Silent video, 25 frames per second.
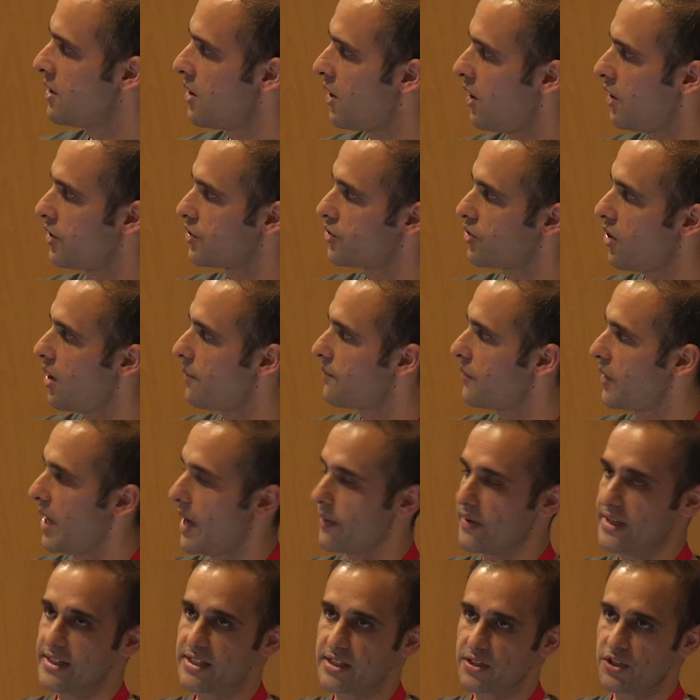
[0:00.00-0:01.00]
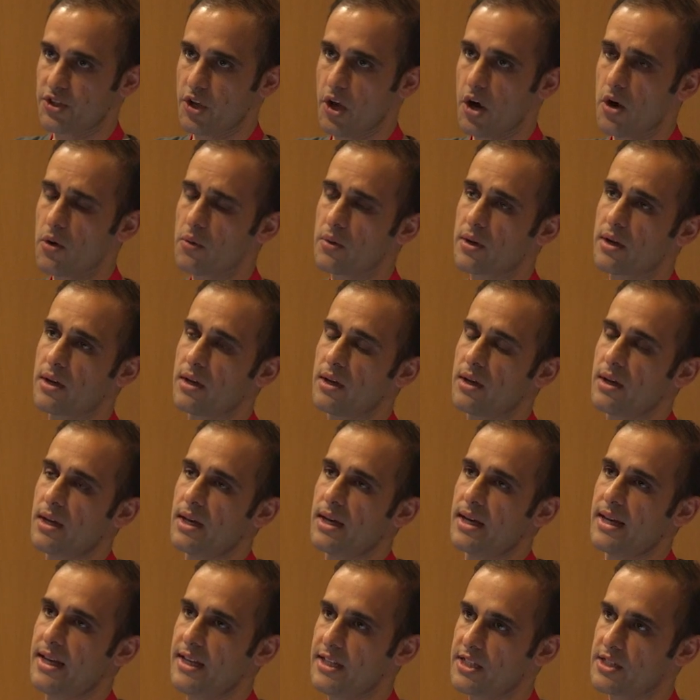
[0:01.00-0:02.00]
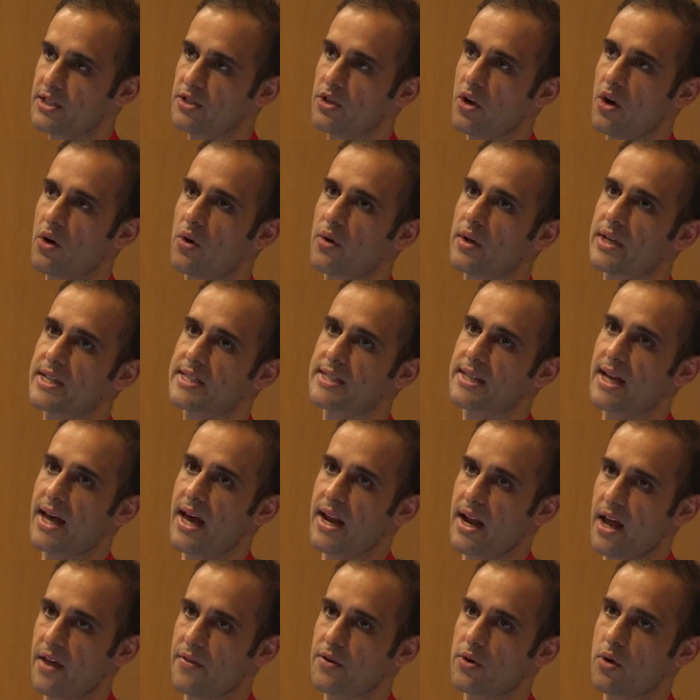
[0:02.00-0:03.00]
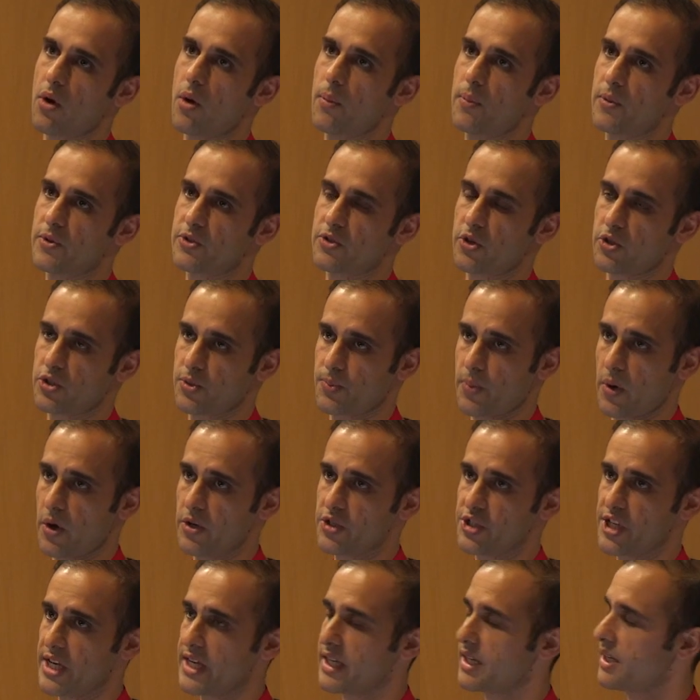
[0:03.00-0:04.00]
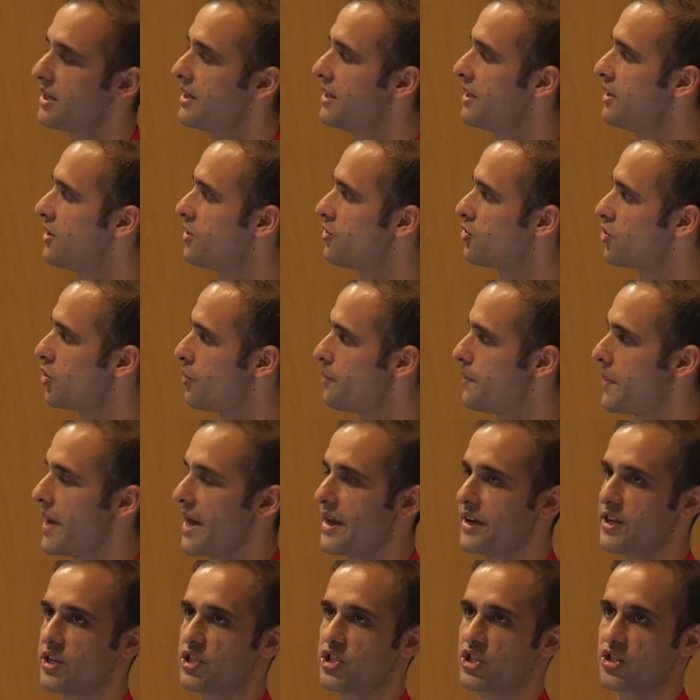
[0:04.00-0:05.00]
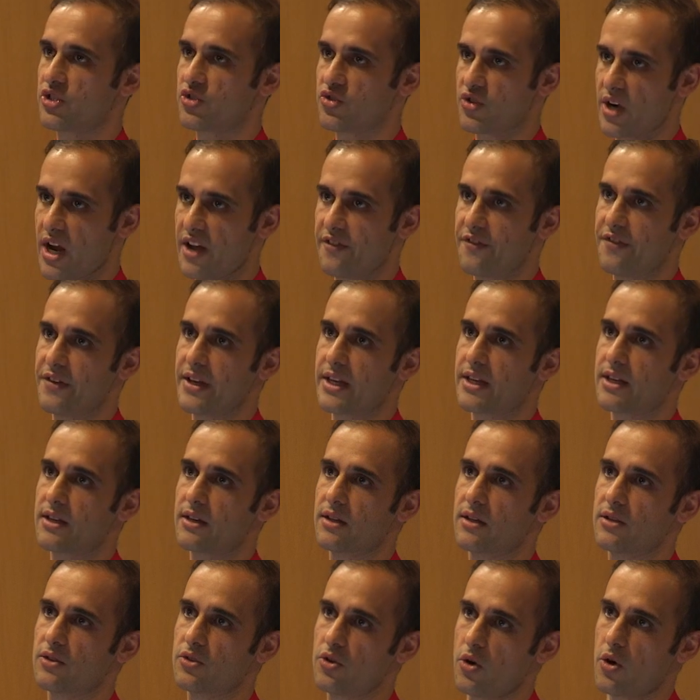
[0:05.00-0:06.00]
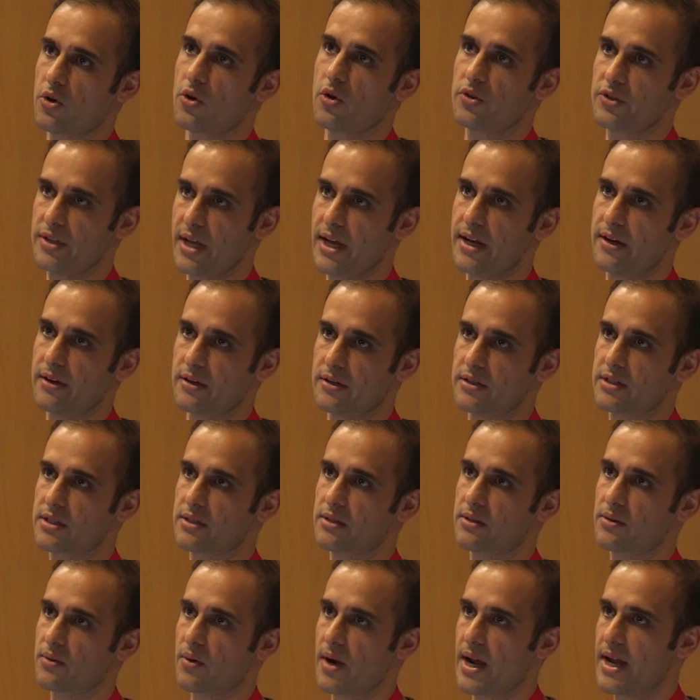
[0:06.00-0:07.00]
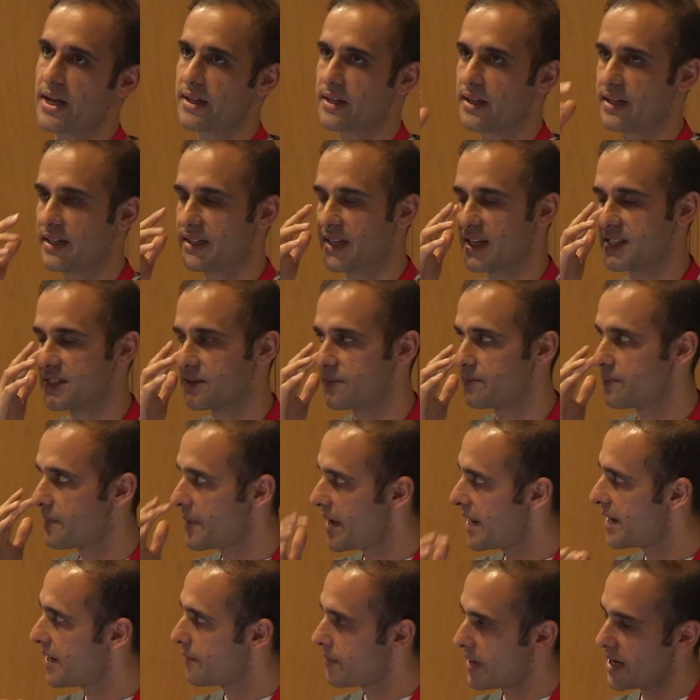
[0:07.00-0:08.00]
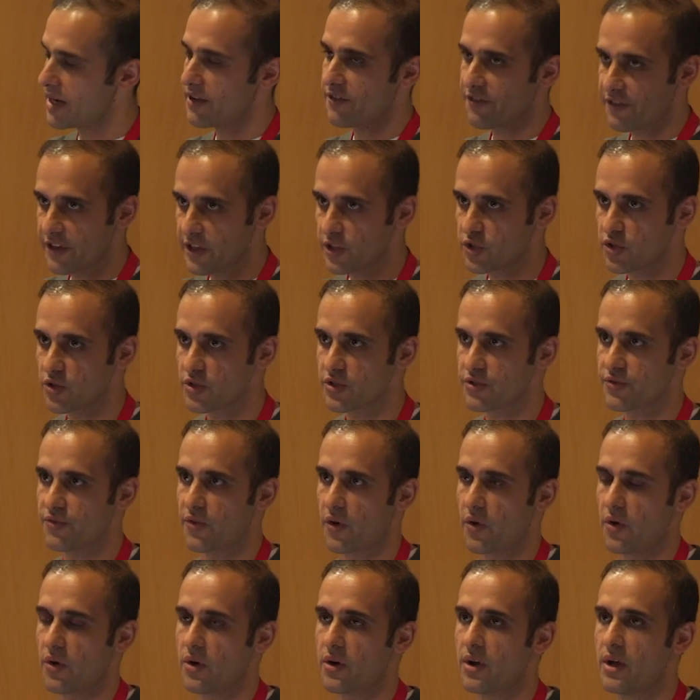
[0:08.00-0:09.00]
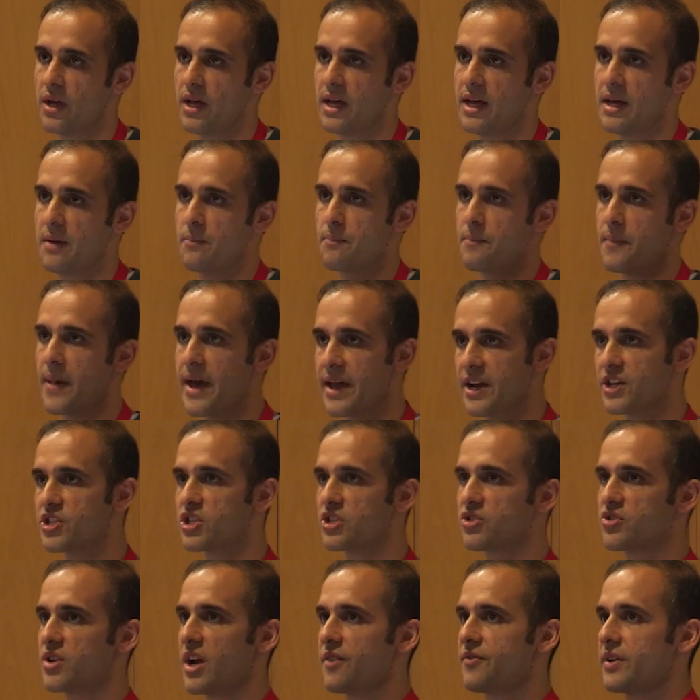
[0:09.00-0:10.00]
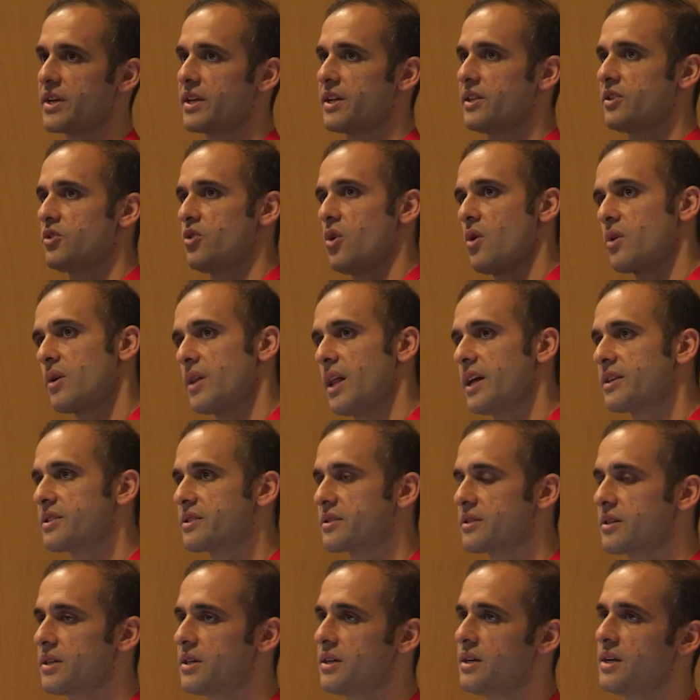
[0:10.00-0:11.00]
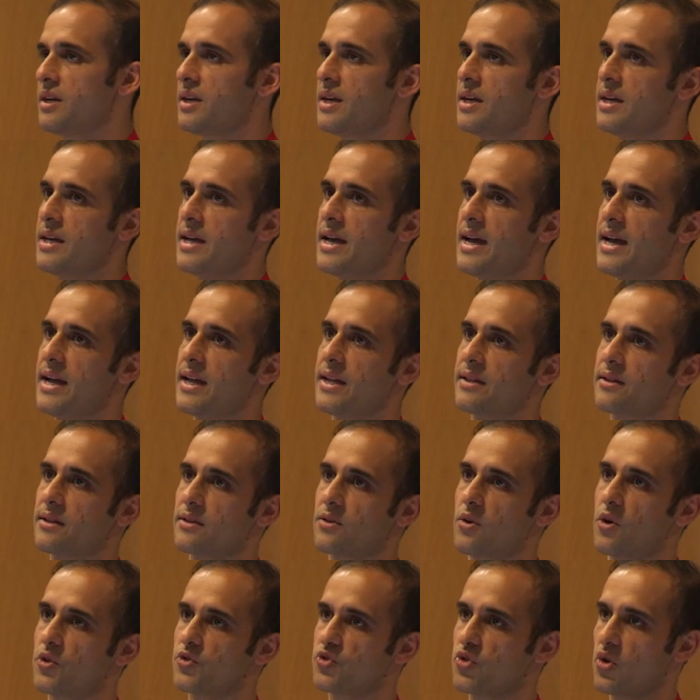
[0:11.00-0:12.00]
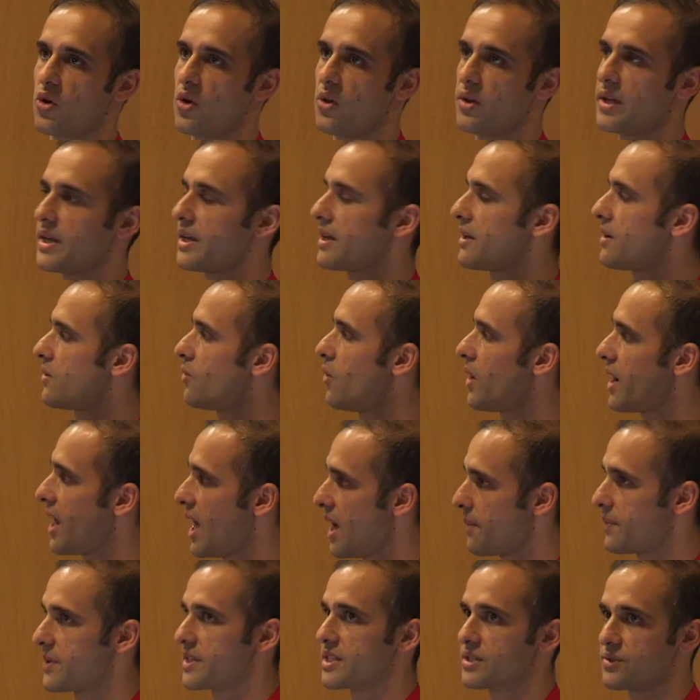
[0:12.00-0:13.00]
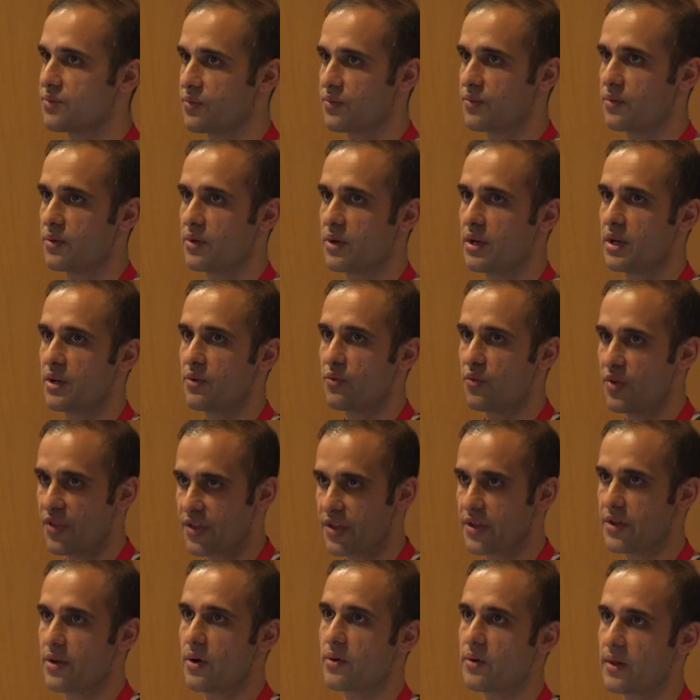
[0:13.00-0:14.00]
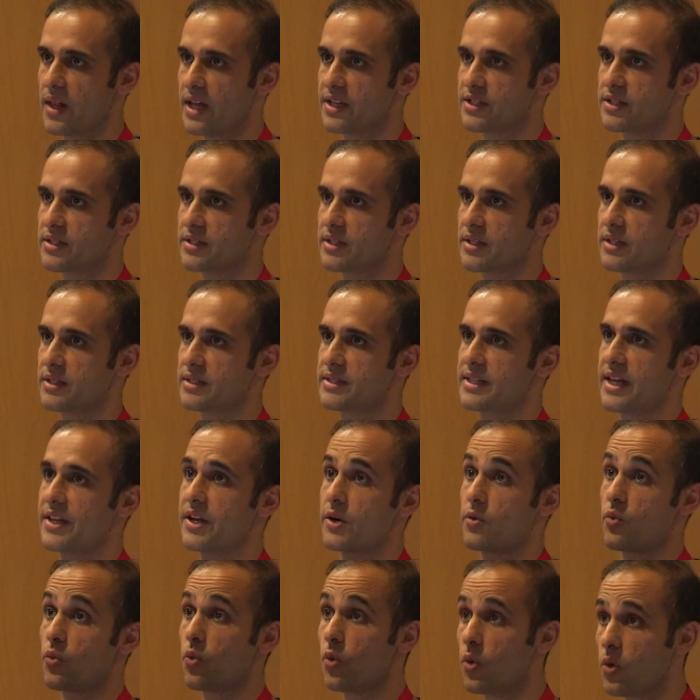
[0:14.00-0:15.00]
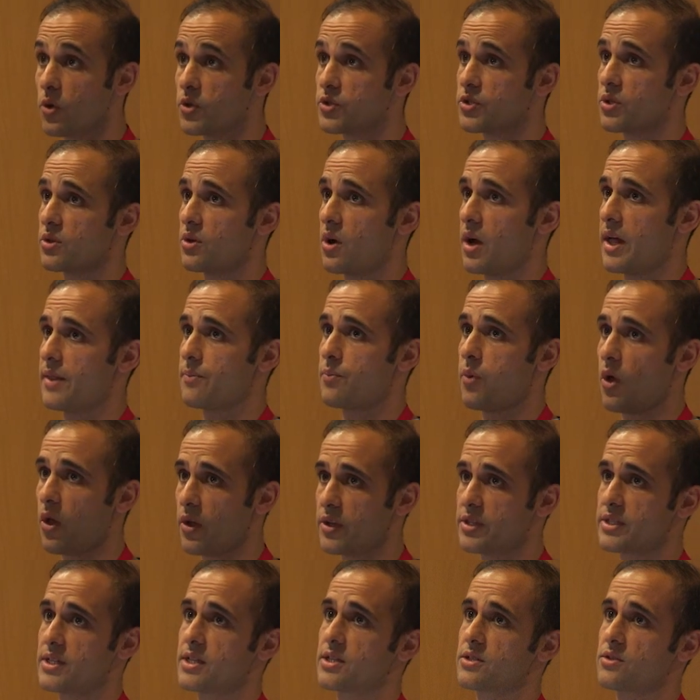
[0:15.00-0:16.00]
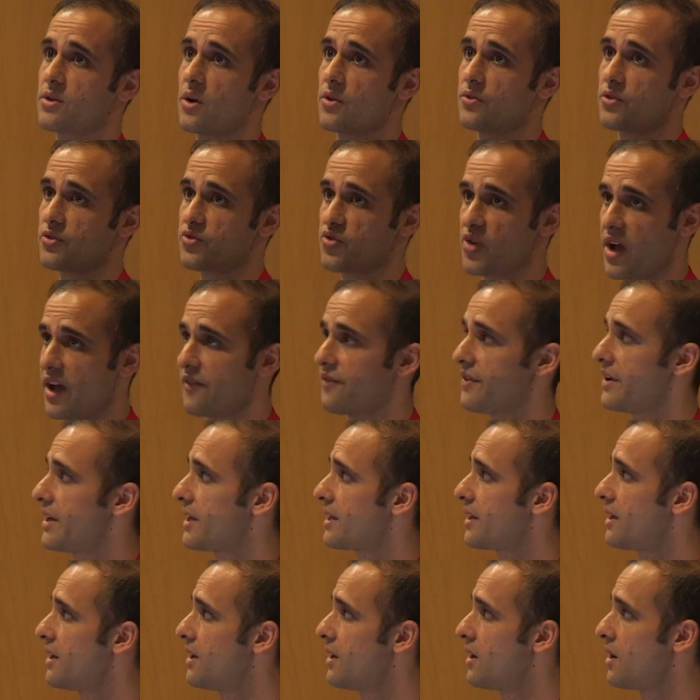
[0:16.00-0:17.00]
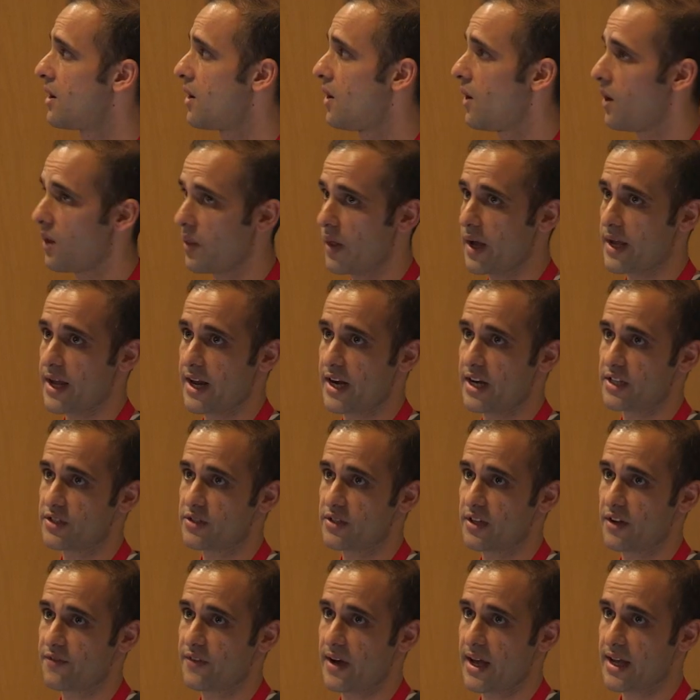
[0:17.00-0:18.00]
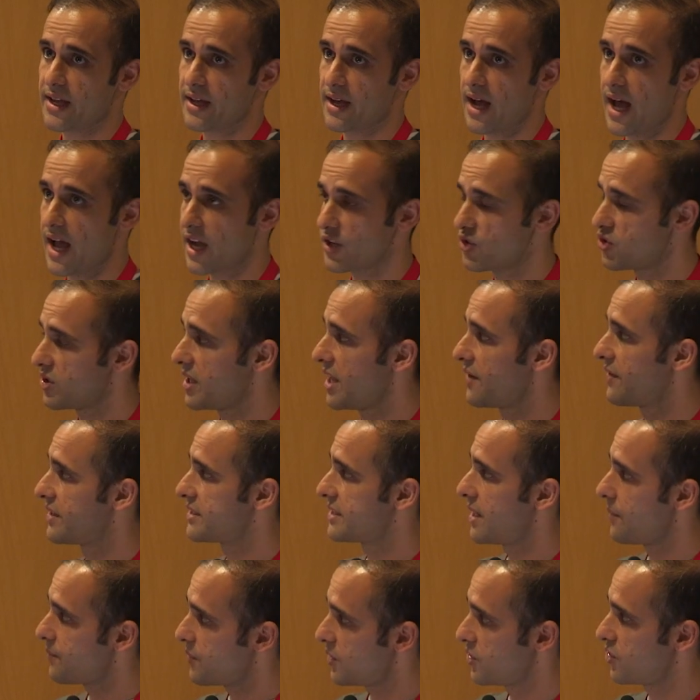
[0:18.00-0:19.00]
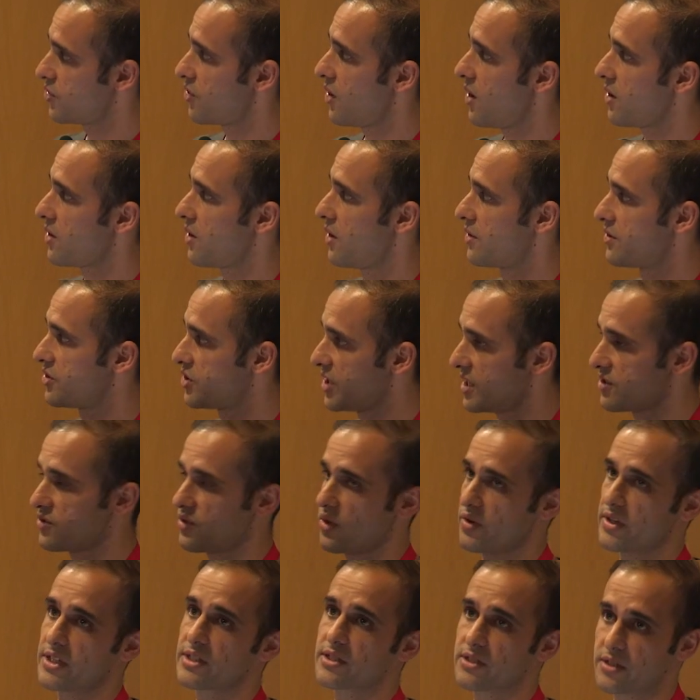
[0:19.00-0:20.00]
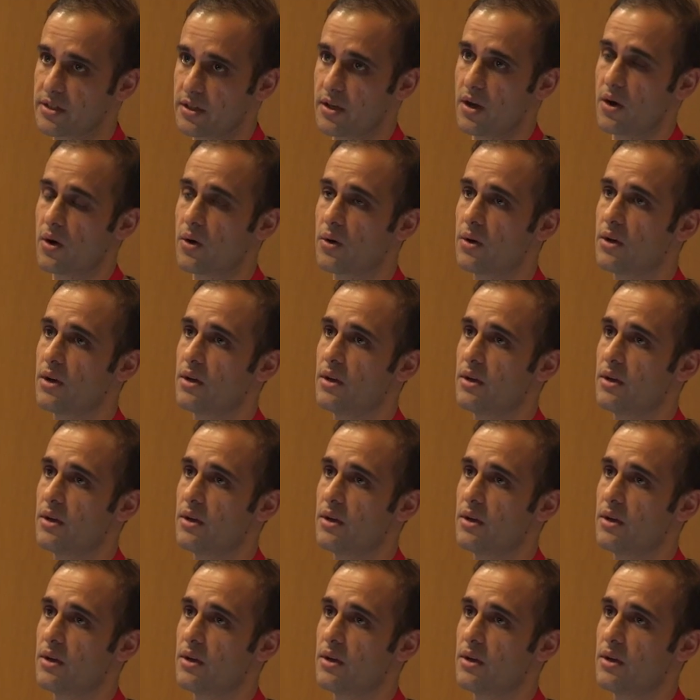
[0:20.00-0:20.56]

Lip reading: On top, we have Istio. Istio is another open source project to manage traffic to your containers, right? It has many, many features for managing traffic into your cluster and controlling what happens within your cluster, setting rules and policies on the traffic, all that kind of stuff. I actually have a separate talk on just on Istio.